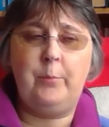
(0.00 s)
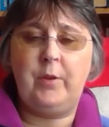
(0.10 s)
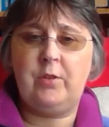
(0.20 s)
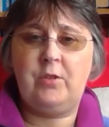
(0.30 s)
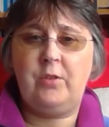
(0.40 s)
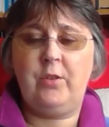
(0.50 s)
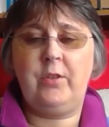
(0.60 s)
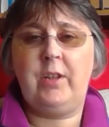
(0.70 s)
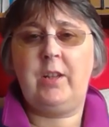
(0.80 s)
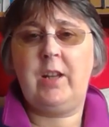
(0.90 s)
because she thought
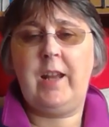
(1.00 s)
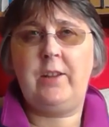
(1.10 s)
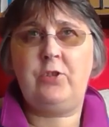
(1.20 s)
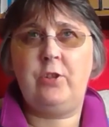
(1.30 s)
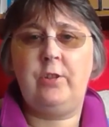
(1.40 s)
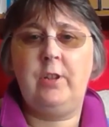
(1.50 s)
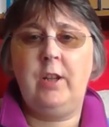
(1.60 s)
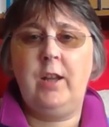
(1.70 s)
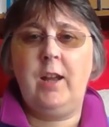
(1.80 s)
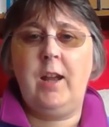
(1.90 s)
they had a connection.
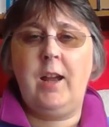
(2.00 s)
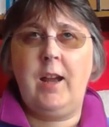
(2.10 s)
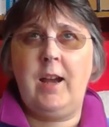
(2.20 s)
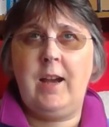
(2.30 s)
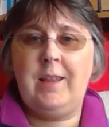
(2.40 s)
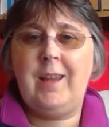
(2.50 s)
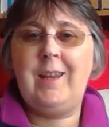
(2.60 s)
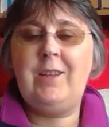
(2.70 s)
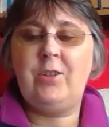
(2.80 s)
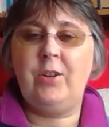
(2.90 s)
And then
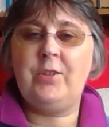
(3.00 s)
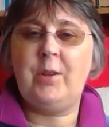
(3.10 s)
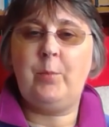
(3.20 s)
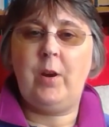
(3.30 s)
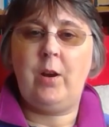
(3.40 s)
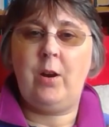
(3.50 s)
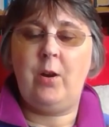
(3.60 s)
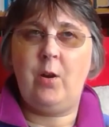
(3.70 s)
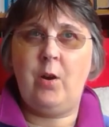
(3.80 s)
he turns up at her